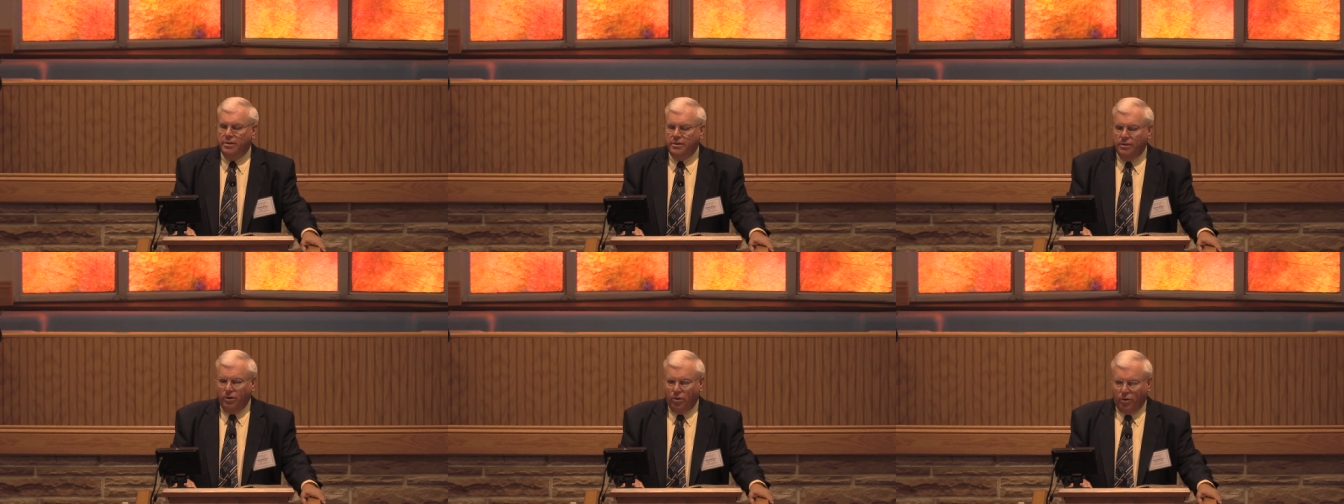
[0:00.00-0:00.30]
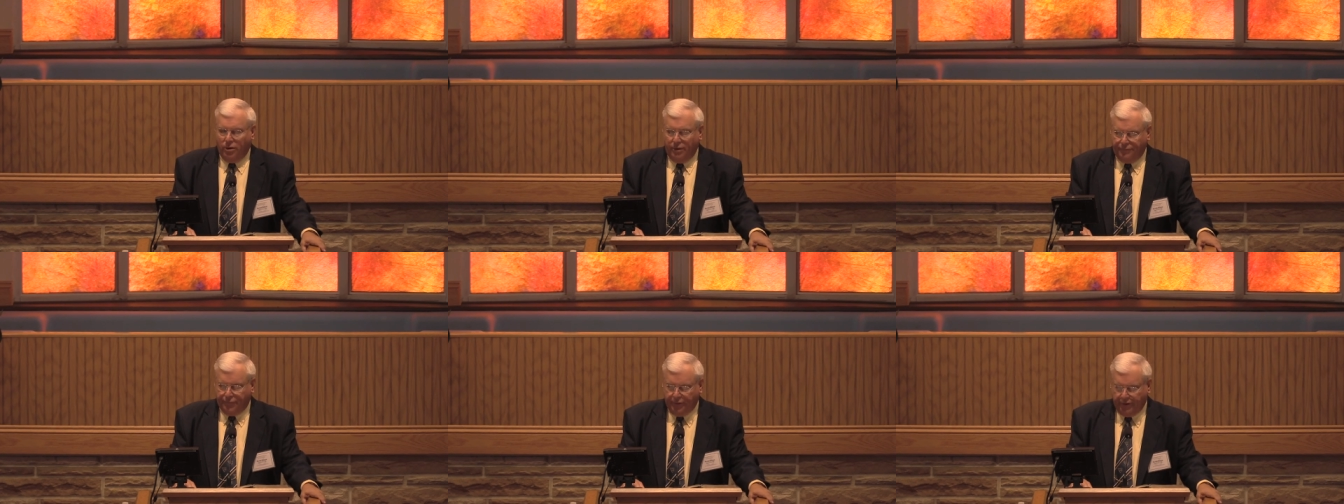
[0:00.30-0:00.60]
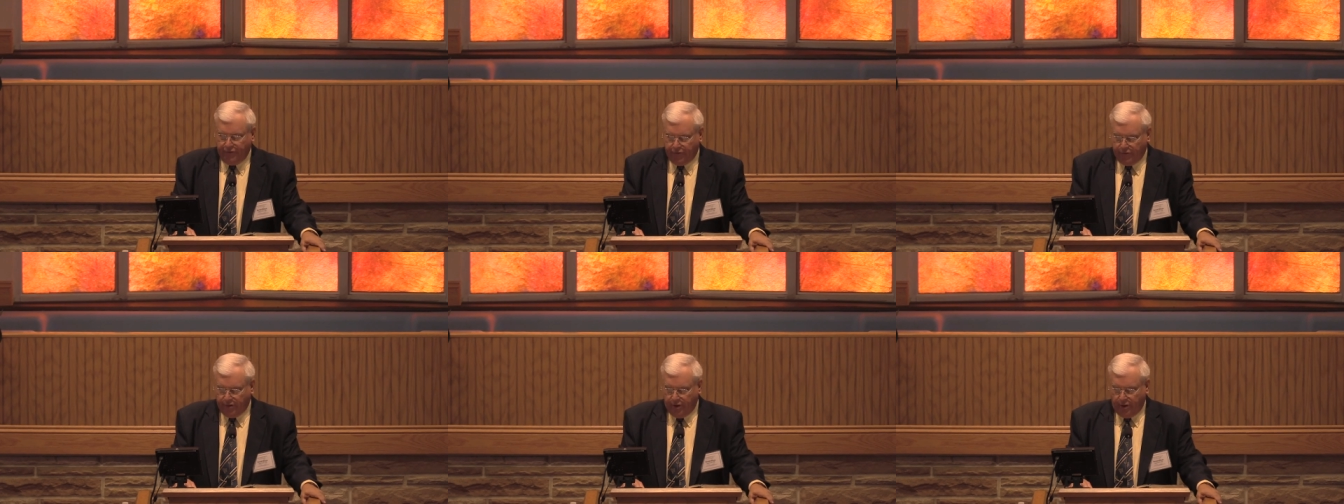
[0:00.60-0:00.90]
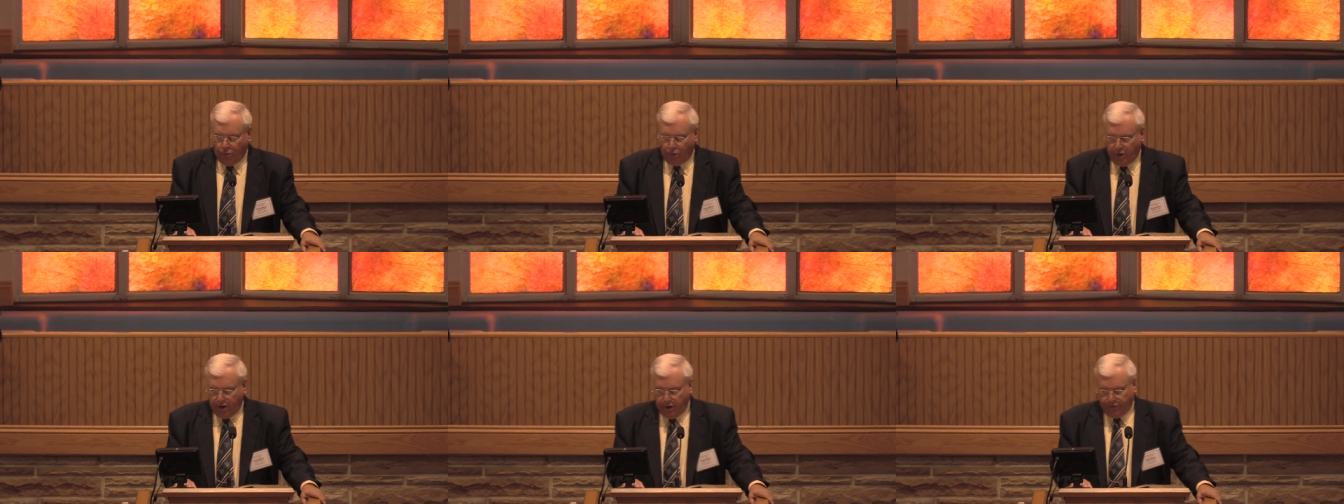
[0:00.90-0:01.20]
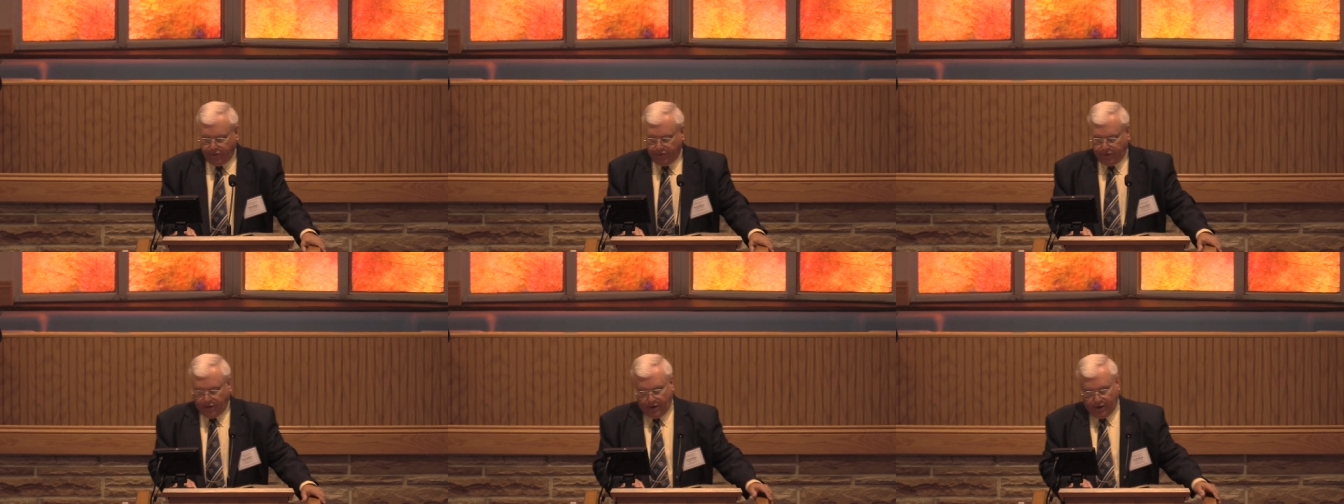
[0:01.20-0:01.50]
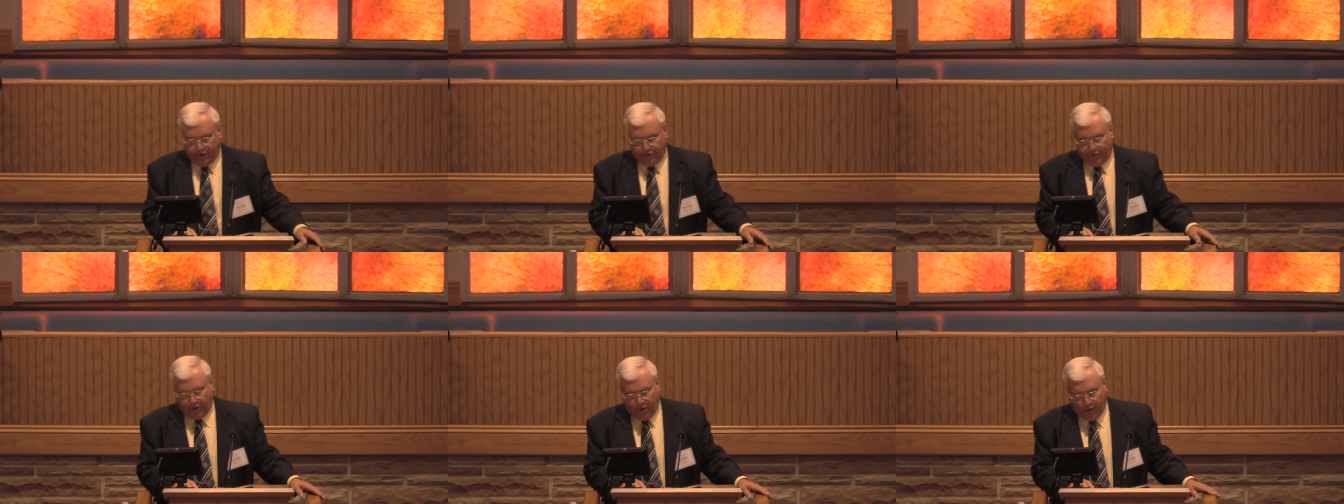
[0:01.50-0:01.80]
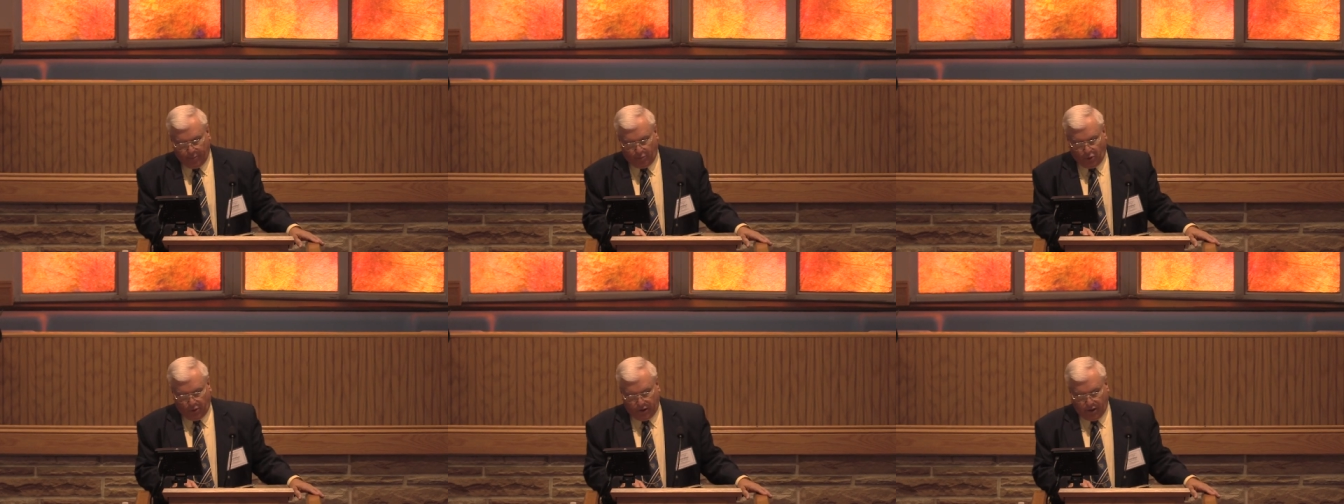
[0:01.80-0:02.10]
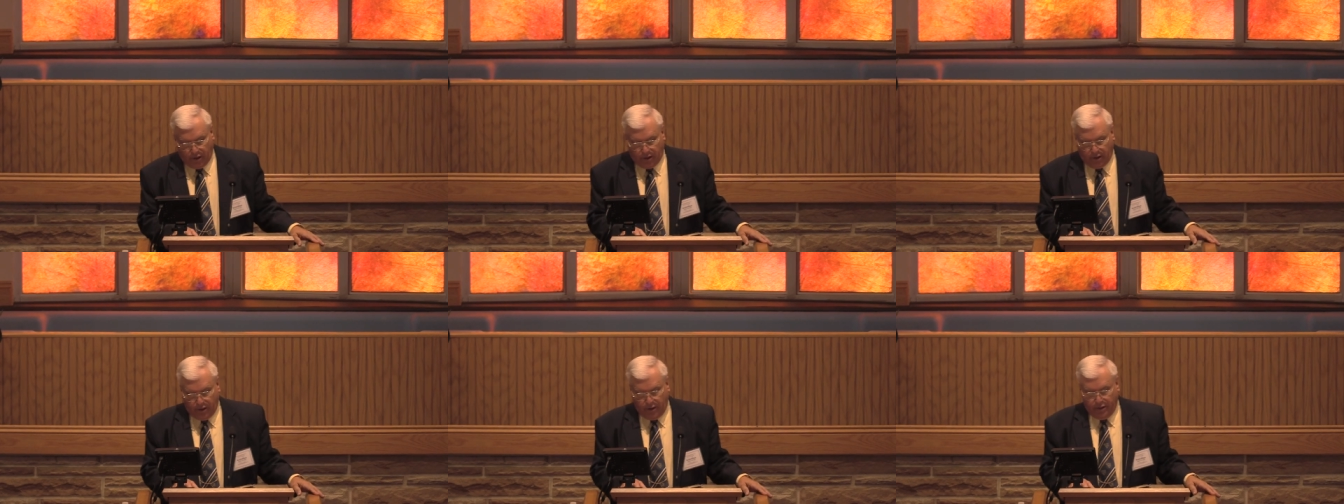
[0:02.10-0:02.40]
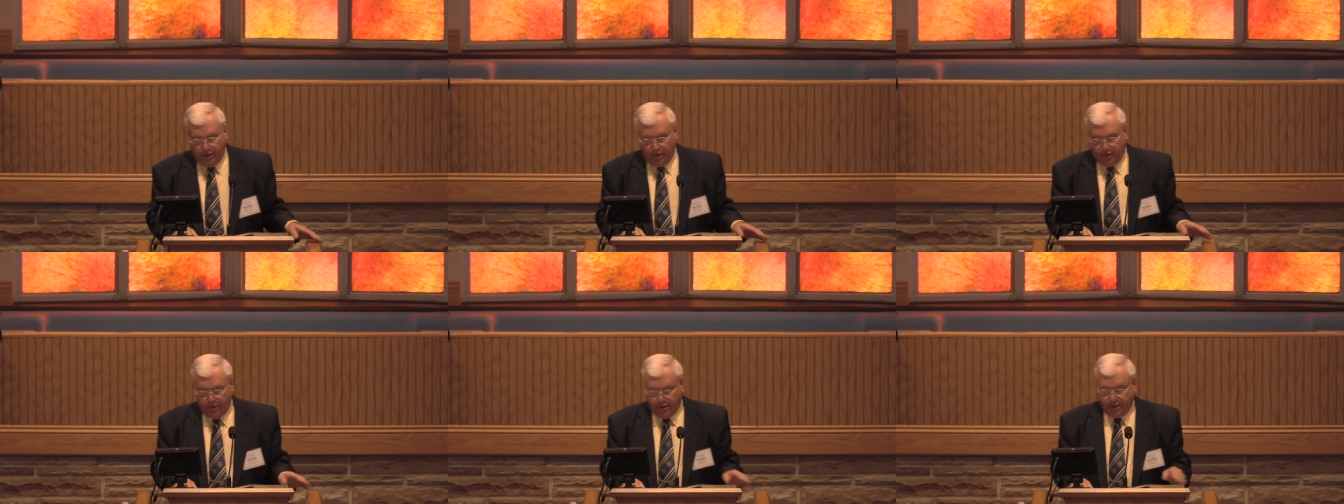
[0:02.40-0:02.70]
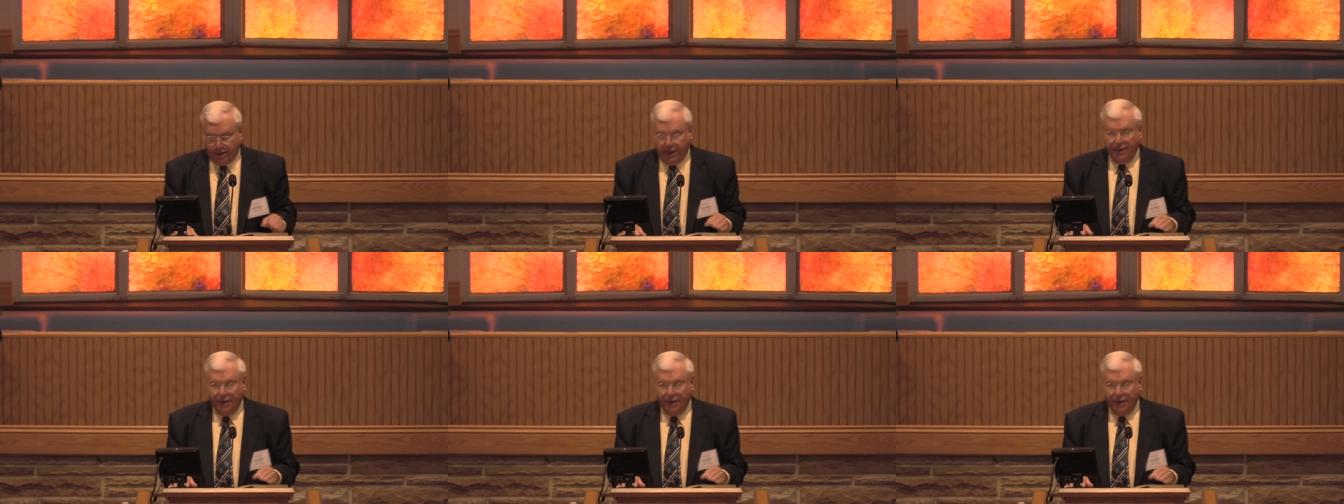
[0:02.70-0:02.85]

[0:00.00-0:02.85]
the orphans and the widows in their trouble and to